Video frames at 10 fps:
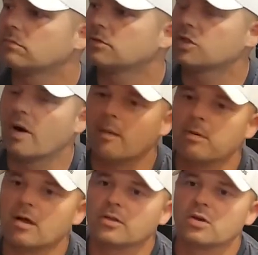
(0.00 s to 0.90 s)
So I
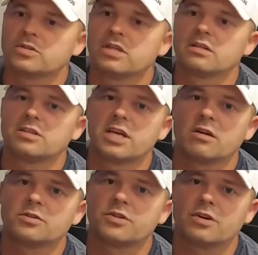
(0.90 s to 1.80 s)
plugged those into
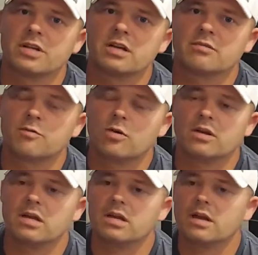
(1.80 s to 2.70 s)
channels 13 and
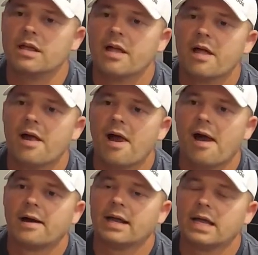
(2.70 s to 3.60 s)
14,
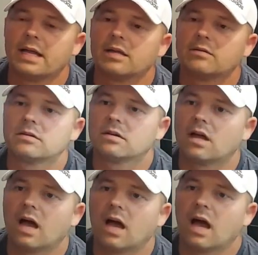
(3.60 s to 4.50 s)
and
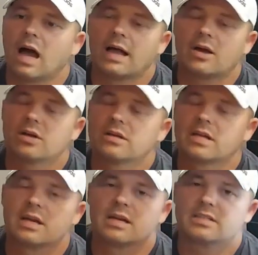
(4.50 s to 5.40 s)
I couldn't
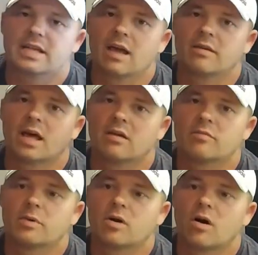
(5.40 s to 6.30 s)
get any sound out of
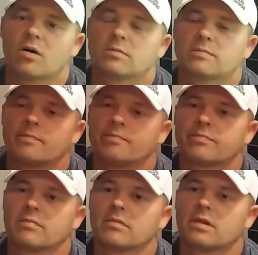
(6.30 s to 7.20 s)
them at all.
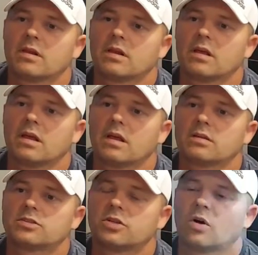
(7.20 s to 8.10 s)

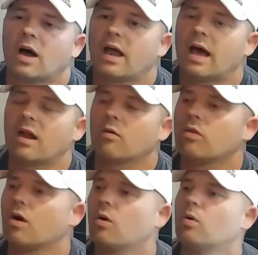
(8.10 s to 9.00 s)
So I don't
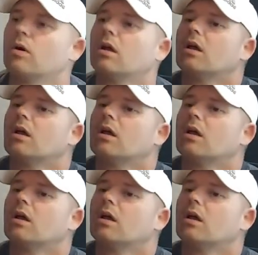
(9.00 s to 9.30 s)
know